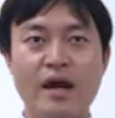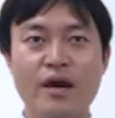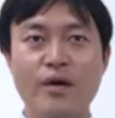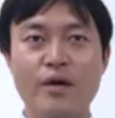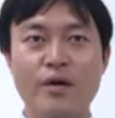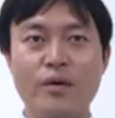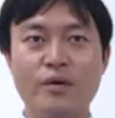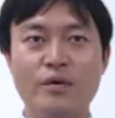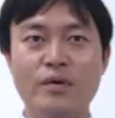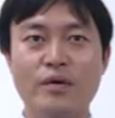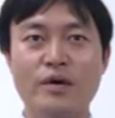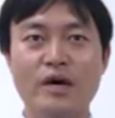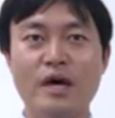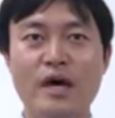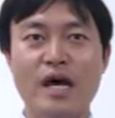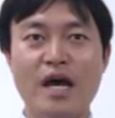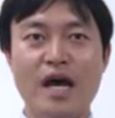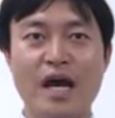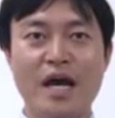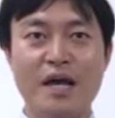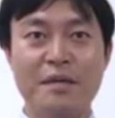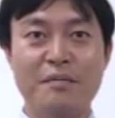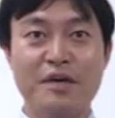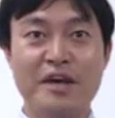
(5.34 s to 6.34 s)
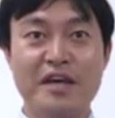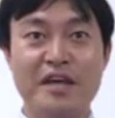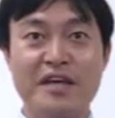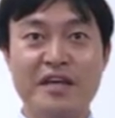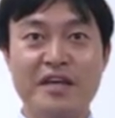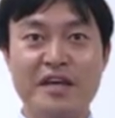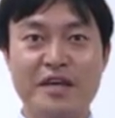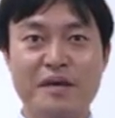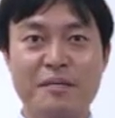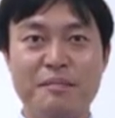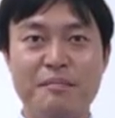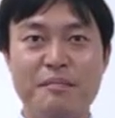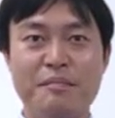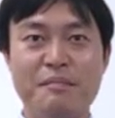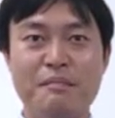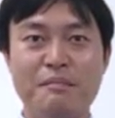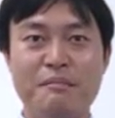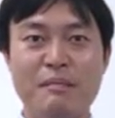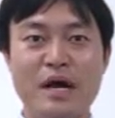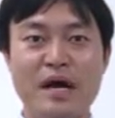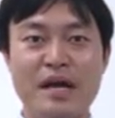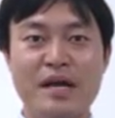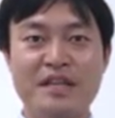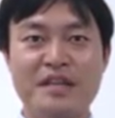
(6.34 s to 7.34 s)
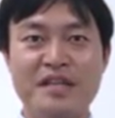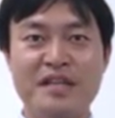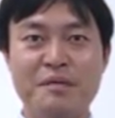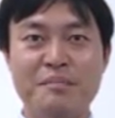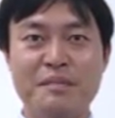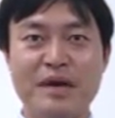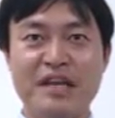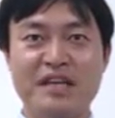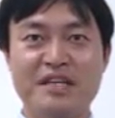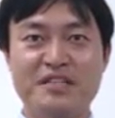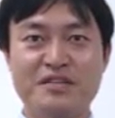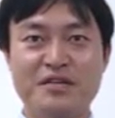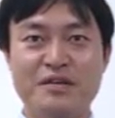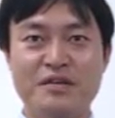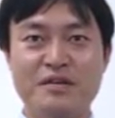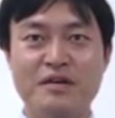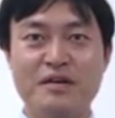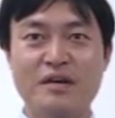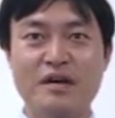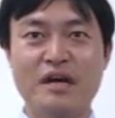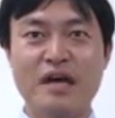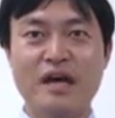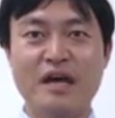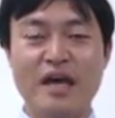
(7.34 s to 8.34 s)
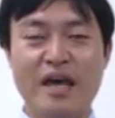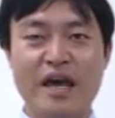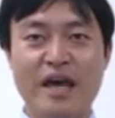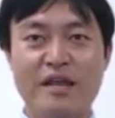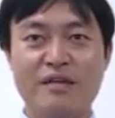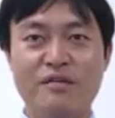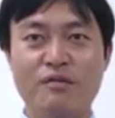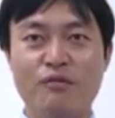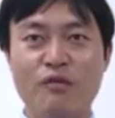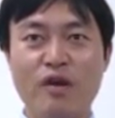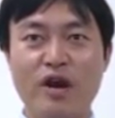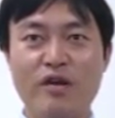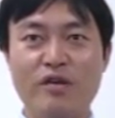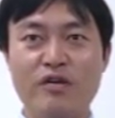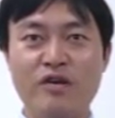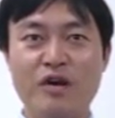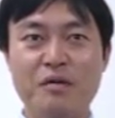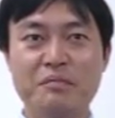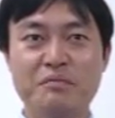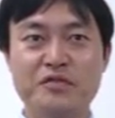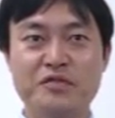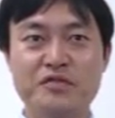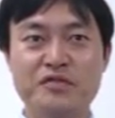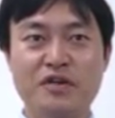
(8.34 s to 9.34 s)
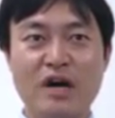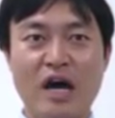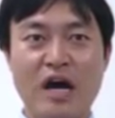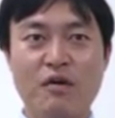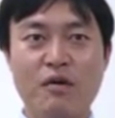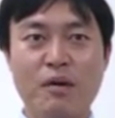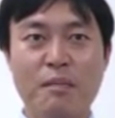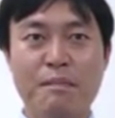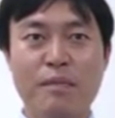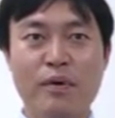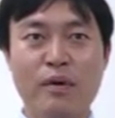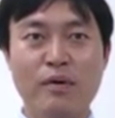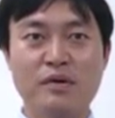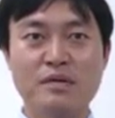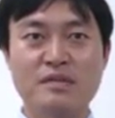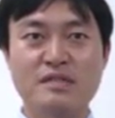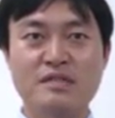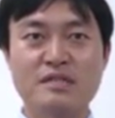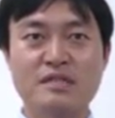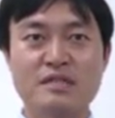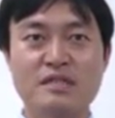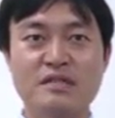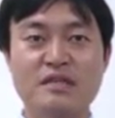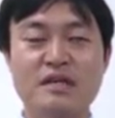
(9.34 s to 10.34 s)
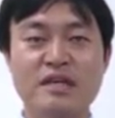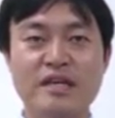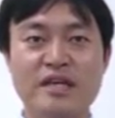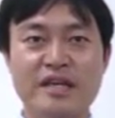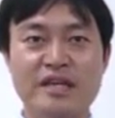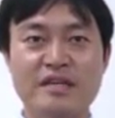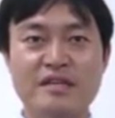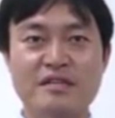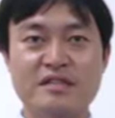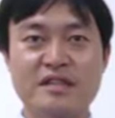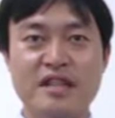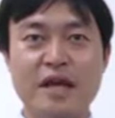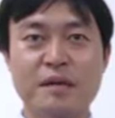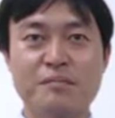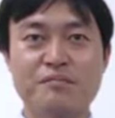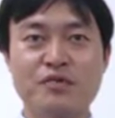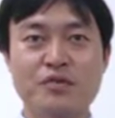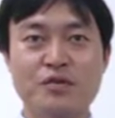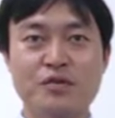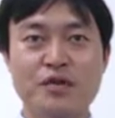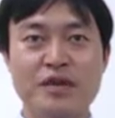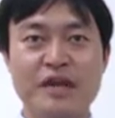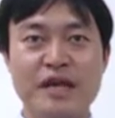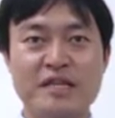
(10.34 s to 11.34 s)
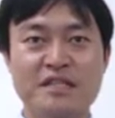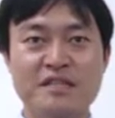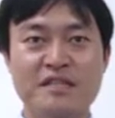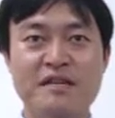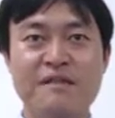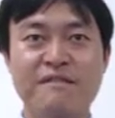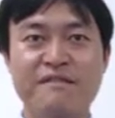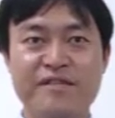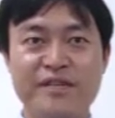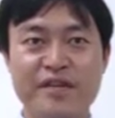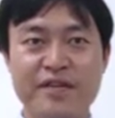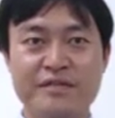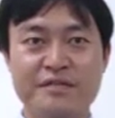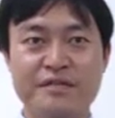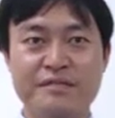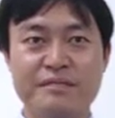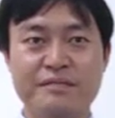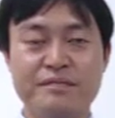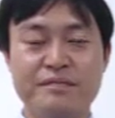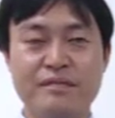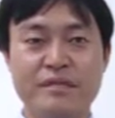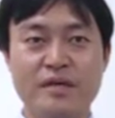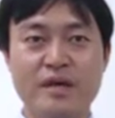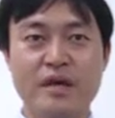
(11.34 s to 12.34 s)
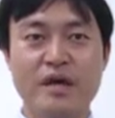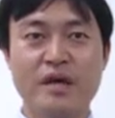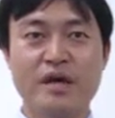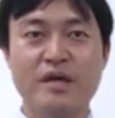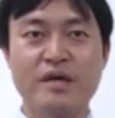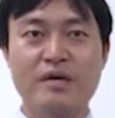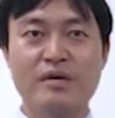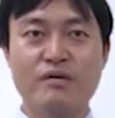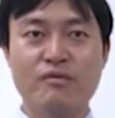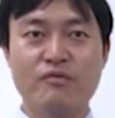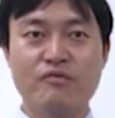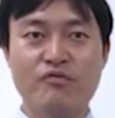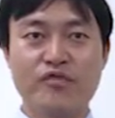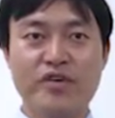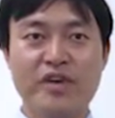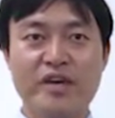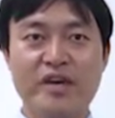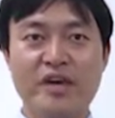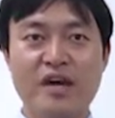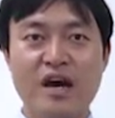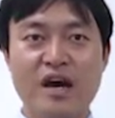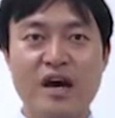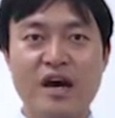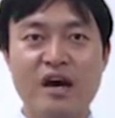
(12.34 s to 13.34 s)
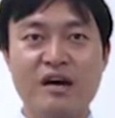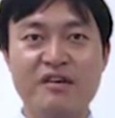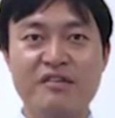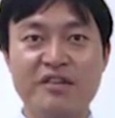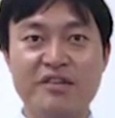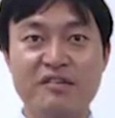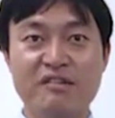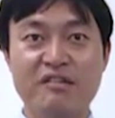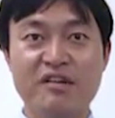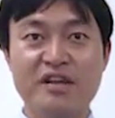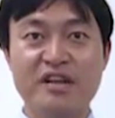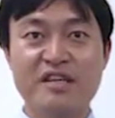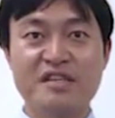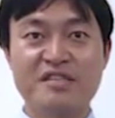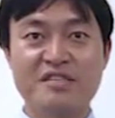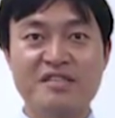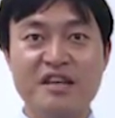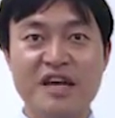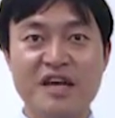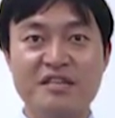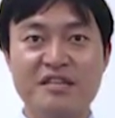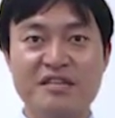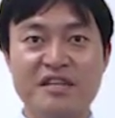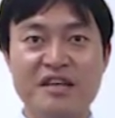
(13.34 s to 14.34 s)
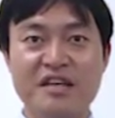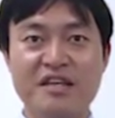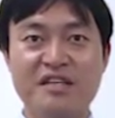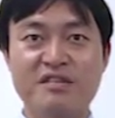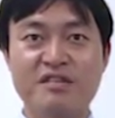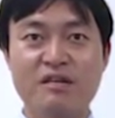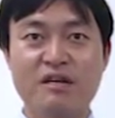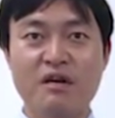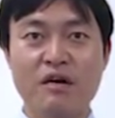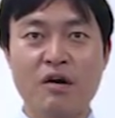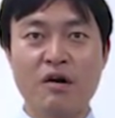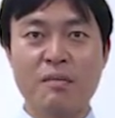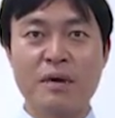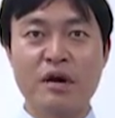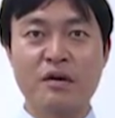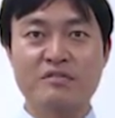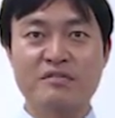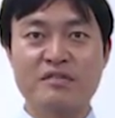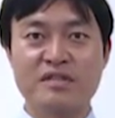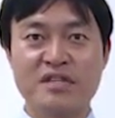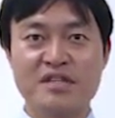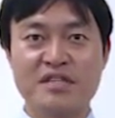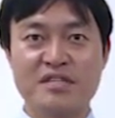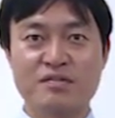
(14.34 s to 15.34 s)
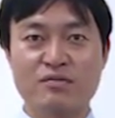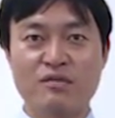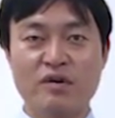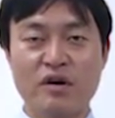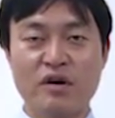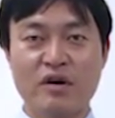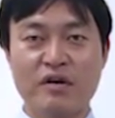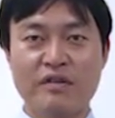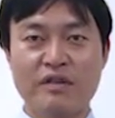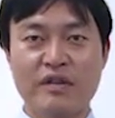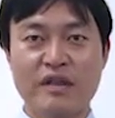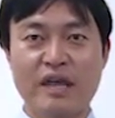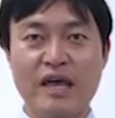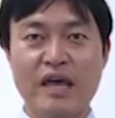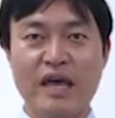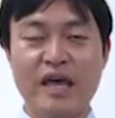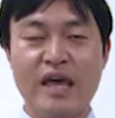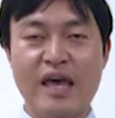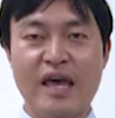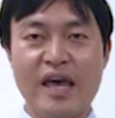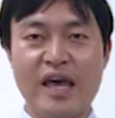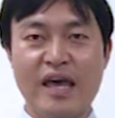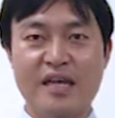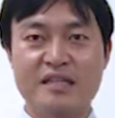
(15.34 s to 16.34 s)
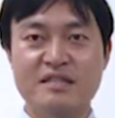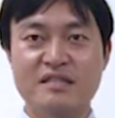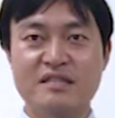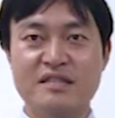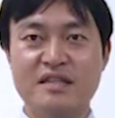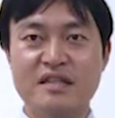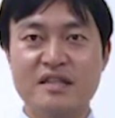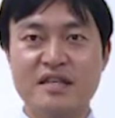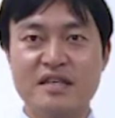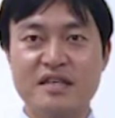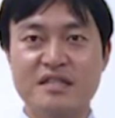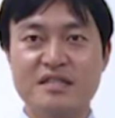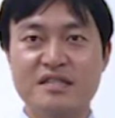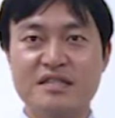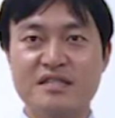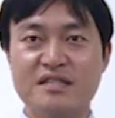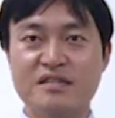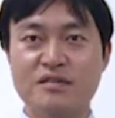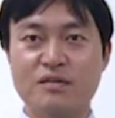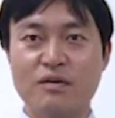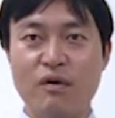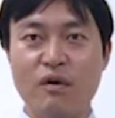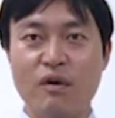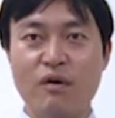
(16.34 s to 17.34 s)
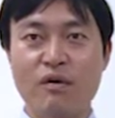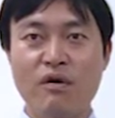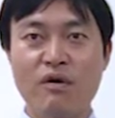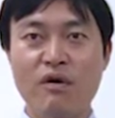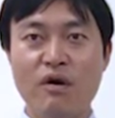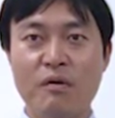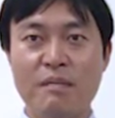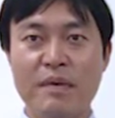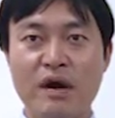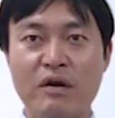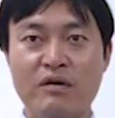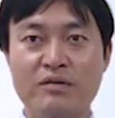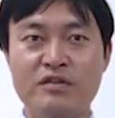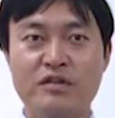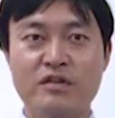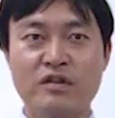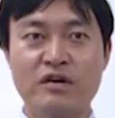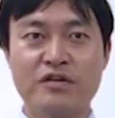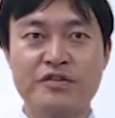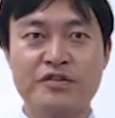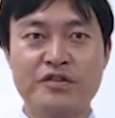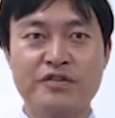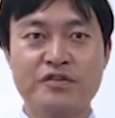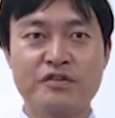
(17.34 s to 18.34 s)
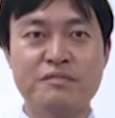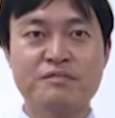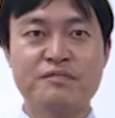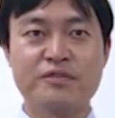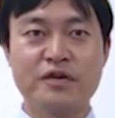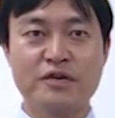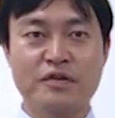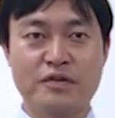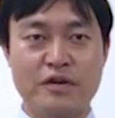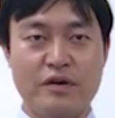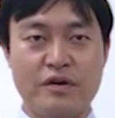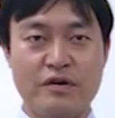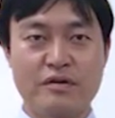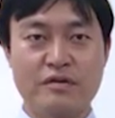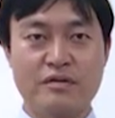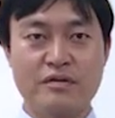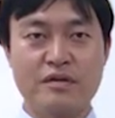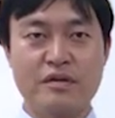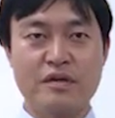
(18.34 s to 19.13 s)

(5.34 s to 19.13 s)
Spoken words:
Hello, I'm Nick Kim, Marketing Manager, and welcome to our first InkTec Broadcasting film. We are really excited about this one, as it's all about the new product